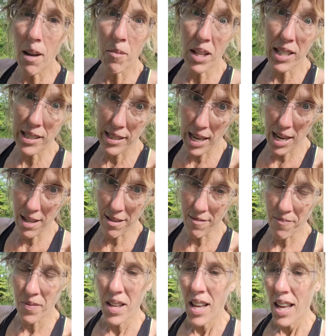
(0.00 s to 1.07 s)
like satan
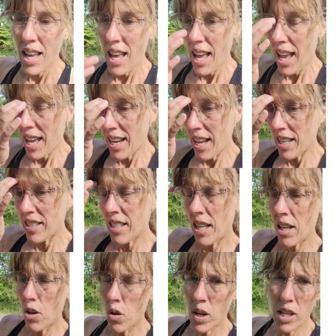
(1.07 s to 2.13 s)
and I said,
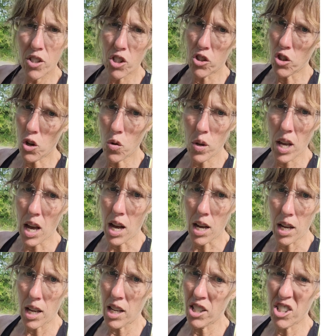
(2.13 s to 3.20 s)
oh, he says, oh, yeah.
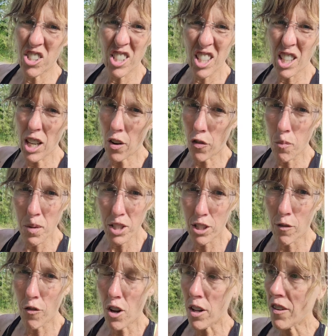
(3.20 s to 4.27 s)
He says, and the government's
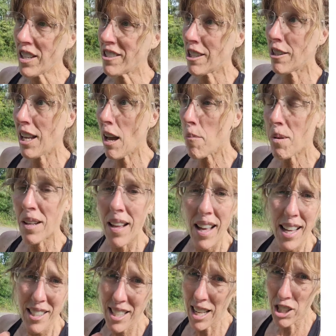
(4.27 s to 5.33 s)
involved. I said, yeah, but
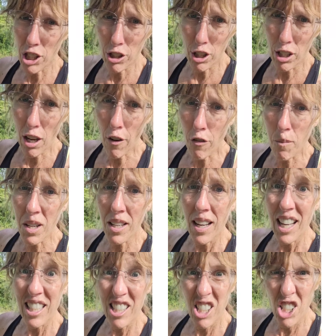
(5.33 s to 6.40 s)
it's not just the government,
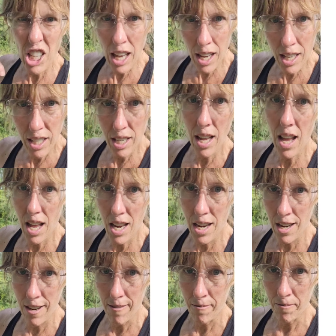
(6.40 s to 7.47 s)
it's
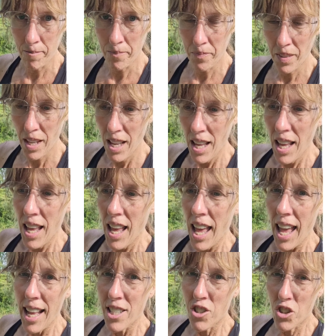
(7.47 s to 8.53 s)
Satan.
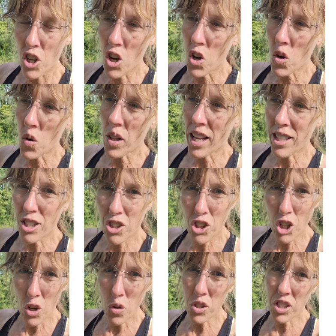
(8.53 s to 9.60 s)
And so, like The
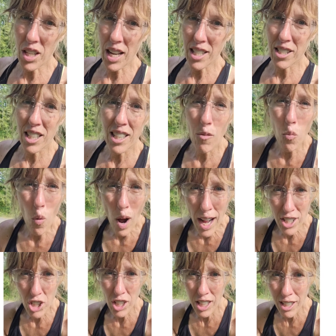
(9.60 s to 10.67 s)
Chosen, I said,
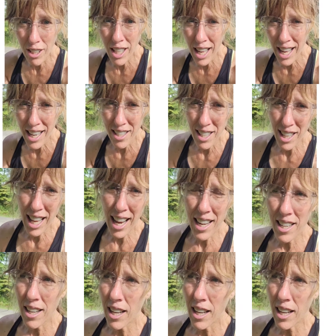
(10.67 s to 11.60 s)
watch Little Light, Light